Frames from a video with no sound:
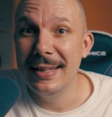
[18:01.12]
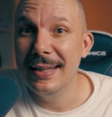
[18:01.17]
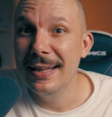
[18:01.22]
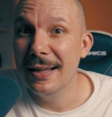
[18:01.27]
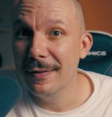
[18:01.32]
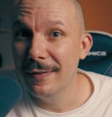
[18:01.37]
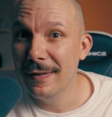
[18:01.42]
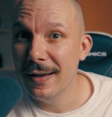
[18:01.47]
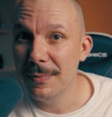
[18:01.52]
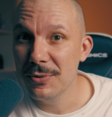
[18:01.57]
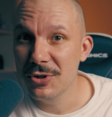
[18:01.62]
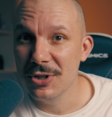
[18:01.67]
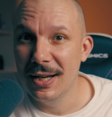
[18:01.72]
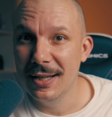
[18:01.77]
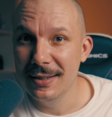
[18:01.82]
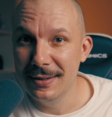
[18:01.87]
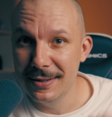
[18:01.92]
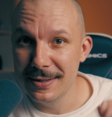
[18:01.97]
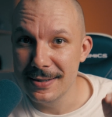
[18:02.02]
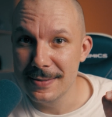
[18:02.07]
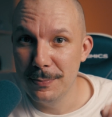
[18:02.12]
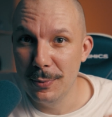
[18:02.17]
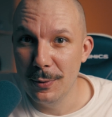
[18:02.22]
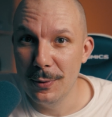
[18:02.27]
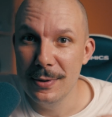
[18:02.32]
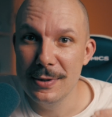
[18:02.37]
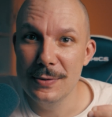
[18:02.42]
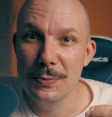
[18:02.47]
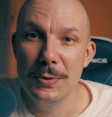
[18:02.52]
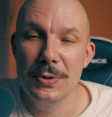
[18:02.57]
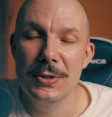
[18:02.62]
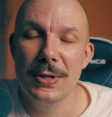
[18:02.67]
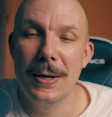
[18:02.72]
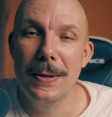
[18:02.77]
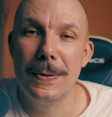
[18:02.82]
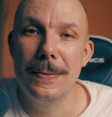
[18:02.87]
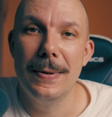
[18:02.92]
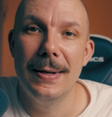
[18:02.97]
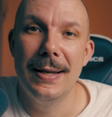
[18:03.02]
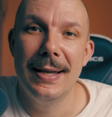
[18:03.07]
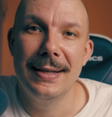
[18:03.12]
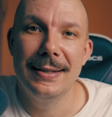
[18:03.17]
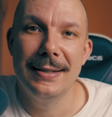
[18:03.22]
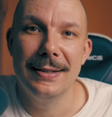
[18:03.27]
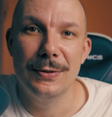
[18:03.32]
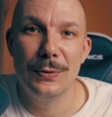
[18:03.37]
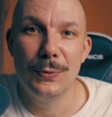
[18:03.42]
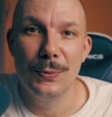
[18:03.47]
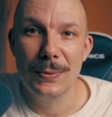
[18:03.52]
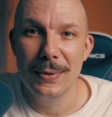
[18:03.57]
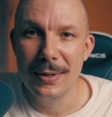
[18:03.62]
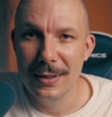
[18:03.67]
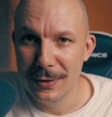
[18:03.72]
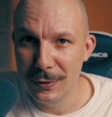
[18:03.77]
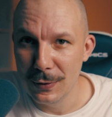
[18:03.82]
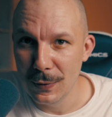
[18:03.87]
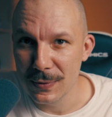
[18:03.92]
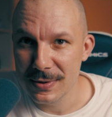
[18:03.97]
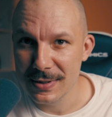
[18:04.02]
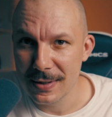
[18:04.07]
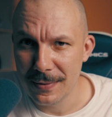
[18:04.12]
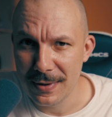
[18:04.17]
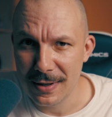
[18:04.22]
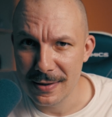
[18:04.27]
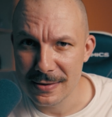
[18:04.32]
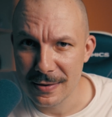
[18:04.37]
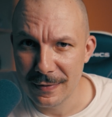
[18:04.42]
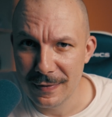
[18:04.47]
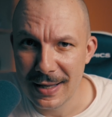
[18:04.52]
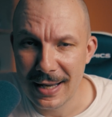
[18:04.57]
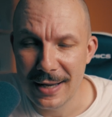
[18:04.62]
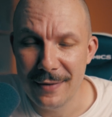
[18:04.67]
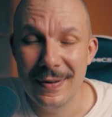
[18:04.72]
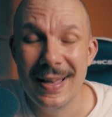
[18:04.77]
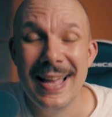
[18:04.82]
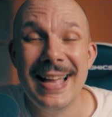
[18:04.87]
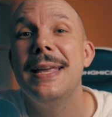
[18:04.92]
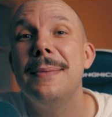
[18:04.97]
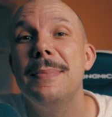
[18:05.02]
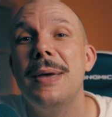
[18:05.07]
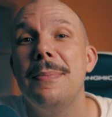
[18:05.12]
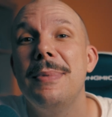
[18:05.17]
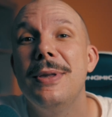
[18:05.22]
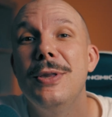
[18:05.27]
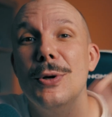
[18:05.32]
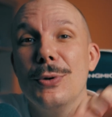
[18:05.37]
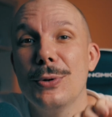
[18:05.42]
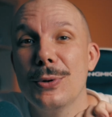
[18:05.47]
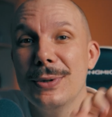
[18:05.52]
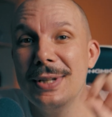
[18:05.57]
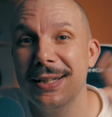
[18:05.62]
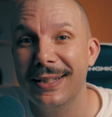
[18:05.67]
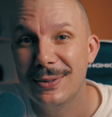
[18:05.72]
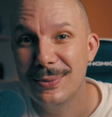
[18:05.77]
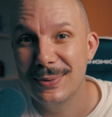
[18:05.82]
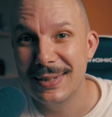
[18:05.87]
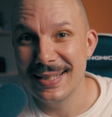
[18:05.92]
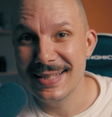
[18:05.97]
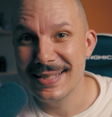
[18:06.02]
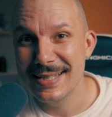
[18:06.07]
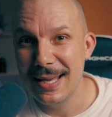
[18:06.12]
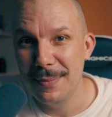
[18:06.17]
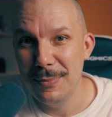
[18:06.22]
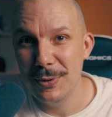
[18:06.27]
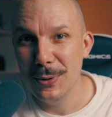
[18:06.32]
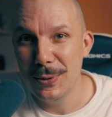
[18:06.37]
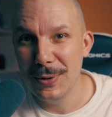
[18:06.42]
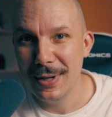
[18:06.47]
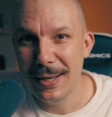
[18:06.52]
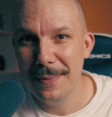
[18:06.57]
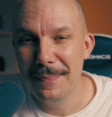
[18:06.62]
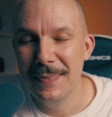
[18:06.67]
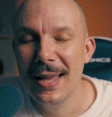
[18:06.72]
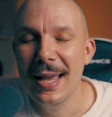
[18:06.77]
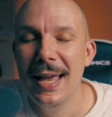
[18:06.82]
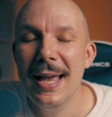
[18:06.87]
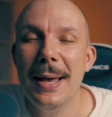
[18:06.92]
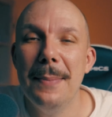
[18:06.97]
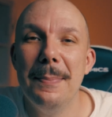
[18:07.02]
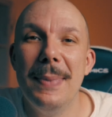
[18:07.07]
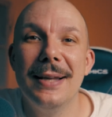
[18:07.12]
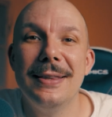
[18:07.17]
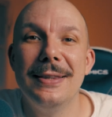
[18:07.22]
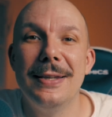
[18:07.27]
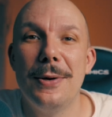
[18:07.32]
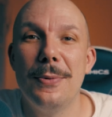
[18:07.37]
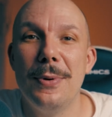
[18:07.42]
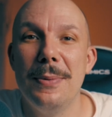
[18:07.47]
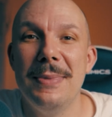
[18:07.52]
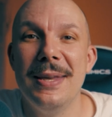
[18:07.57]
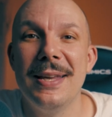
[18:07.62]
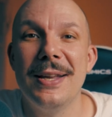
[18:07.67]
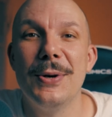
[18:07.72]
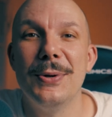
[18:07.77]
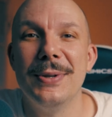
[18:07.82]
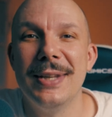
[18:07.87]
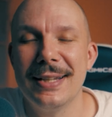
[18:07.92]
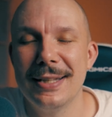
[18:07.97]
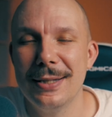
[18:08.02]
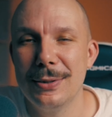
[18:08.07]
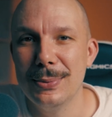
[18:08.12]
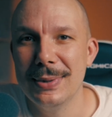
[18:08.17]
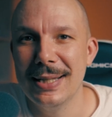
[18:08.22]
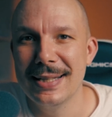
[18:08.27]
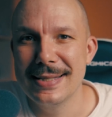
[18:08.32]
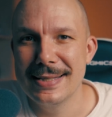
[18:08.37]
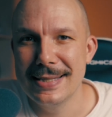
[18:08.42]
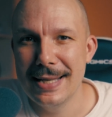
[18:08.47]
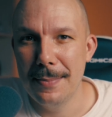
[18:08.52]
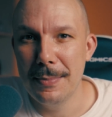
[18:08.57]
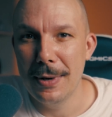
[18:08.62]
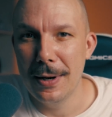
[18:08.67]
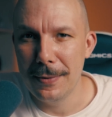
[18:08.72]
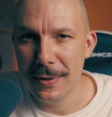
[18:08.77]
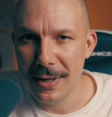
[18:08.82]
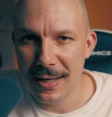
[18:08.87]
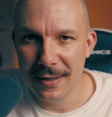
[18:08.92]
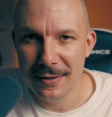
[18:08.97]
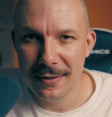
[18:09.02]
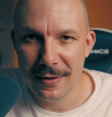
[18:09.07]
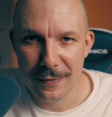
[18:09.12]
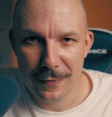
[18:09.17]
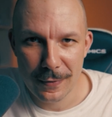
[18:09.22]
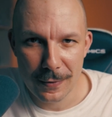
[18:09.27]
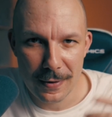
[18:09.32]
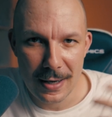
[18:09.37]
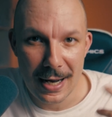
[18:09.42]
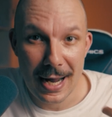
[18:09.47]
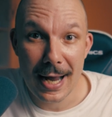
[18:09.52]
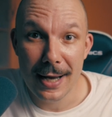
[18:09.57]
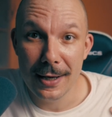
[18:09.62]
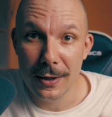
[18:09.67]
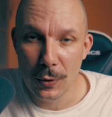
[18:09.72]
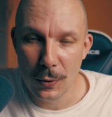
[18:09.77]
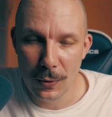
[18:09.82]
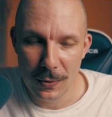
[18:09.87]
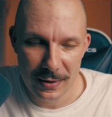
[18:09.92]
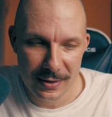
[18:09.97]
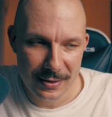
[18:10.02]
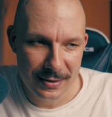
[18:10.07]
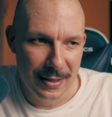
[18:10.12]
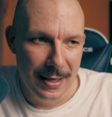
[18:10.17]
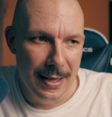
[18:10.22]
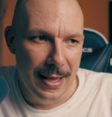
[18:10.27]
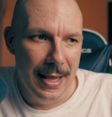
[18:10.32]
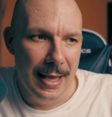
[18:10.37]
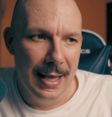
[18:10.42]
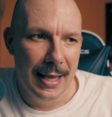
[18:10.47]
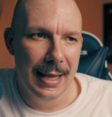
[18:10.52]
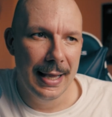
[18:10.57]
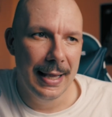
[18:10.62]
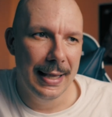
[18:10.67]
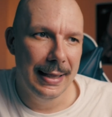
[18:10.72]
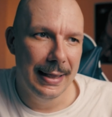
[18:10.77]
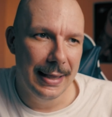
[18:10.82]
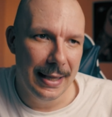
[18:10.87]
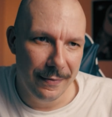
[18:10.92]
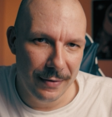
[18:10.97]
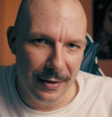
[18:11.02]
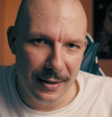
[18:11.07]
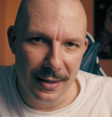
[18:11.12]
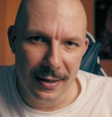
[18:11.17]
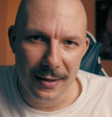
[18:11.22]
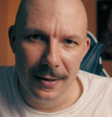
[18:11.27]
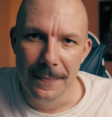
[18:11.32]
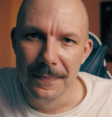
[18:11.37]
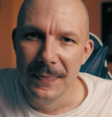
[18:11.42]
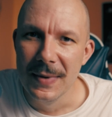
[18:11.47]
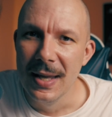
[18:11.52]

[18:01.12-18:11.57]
the Navamsha at these points which are related to those areas of life. They may be not connected to that same yoga, but they will be connected to that same area. Therefore, I call it leveling.